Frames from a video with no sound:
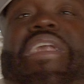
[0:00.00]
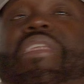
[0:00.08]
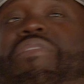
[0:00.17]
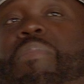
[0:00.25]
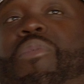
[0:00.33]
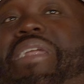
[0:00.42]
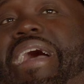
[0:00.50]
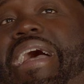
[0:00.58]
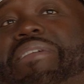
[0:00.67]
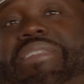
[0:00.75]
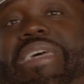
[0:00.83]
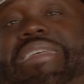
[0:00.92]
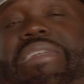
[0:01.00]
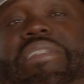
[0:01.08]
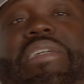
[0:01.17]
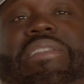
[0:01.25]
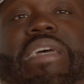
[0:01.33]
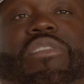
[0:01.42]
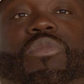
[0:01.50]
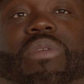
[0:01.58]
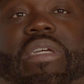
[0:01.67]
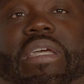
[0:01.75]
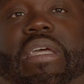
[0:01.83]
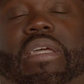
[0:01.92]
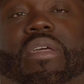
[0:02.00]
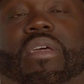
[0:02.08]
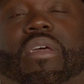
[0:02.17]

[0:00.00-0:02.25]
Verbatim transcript: love it more than I have sex. It's just that you can't